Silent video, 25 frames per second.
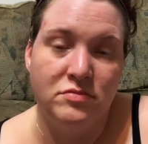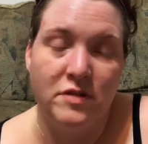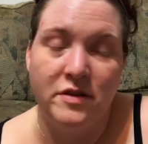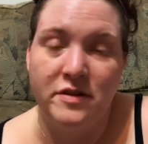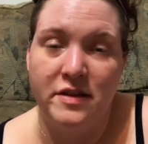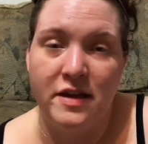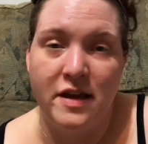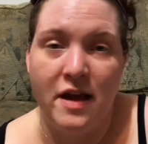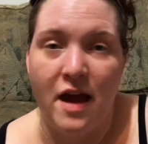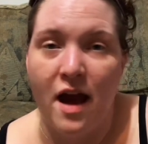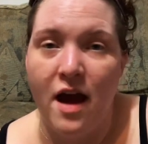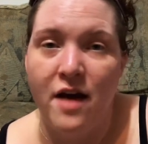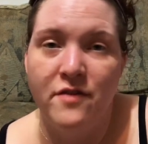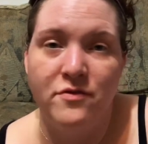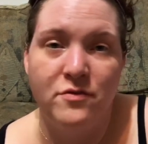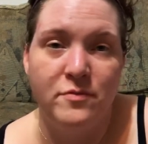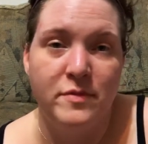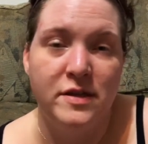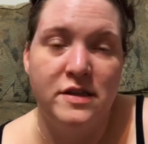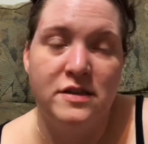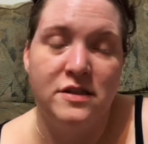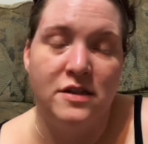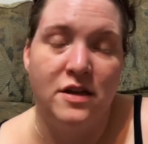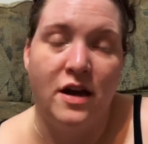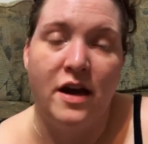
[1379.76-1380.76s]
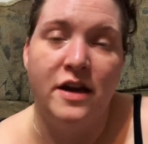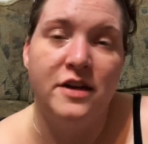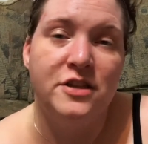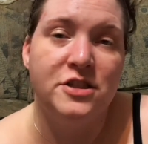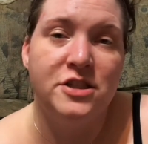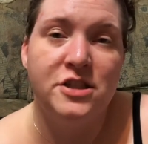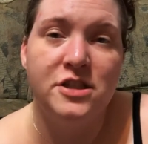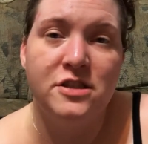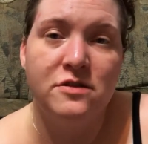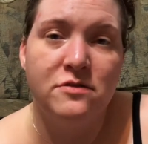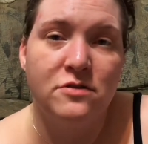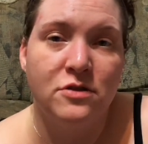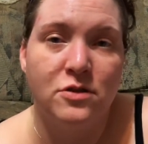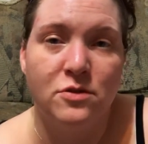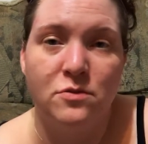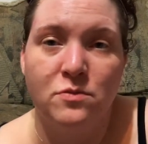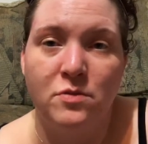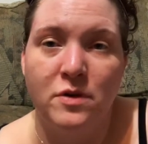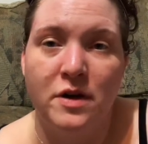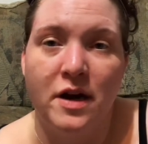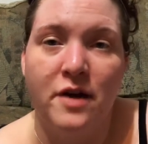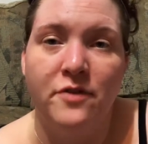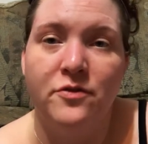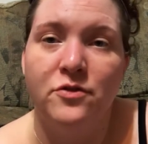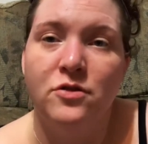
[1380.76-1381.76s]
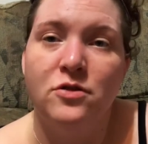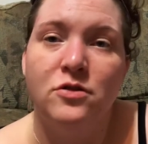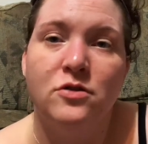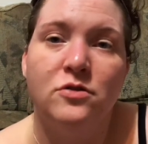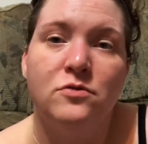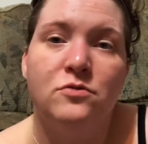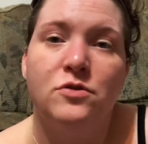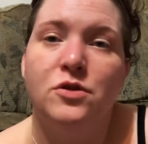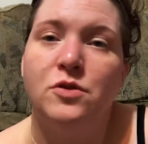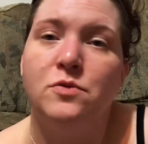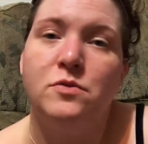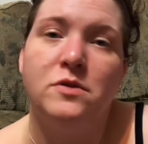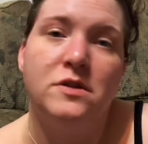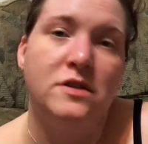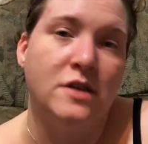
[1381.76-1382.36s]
That they have amazing hygiene, or whatever you